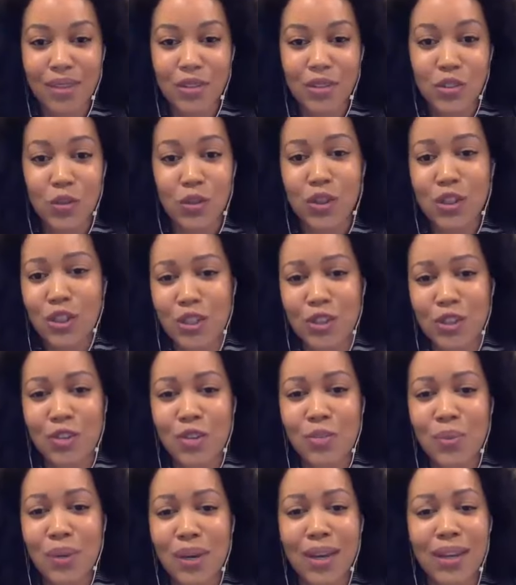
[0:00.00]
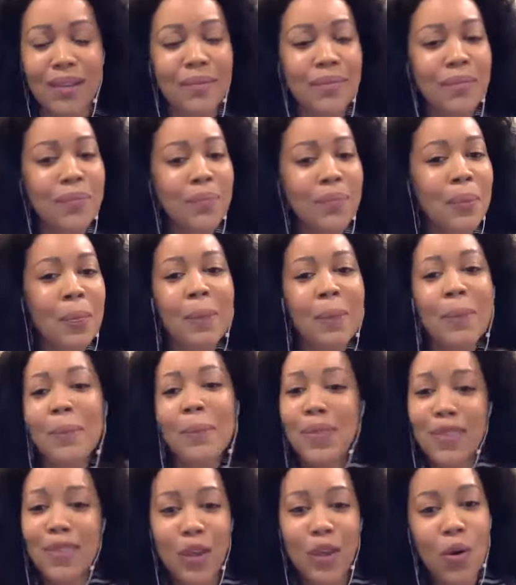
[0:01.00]
source too, but
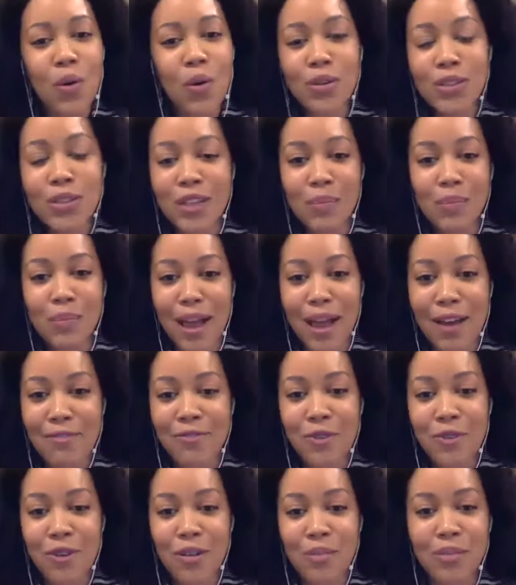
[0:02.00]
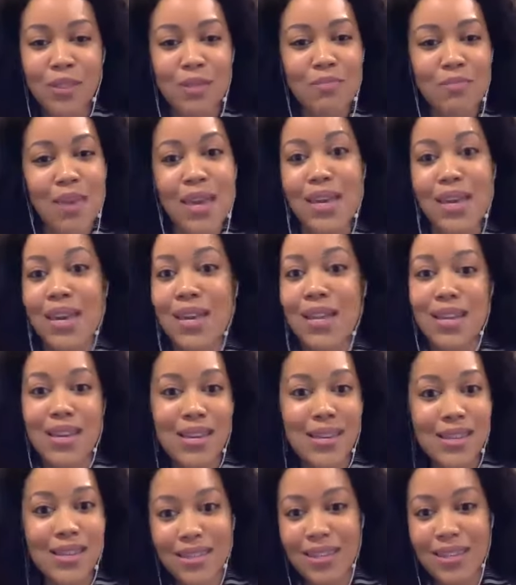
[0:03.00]
the wholesale platforms make it
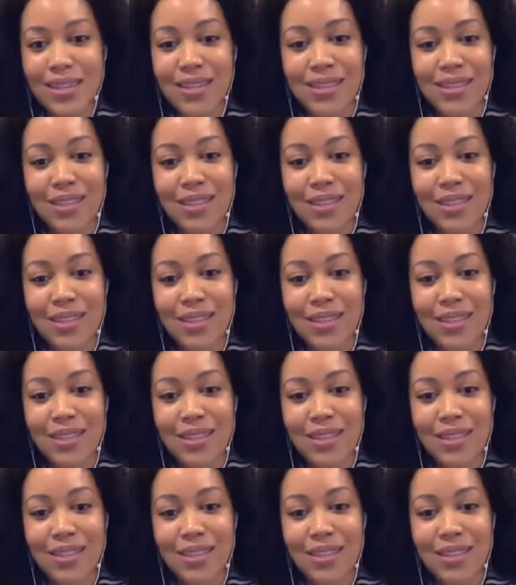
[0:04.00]
easy.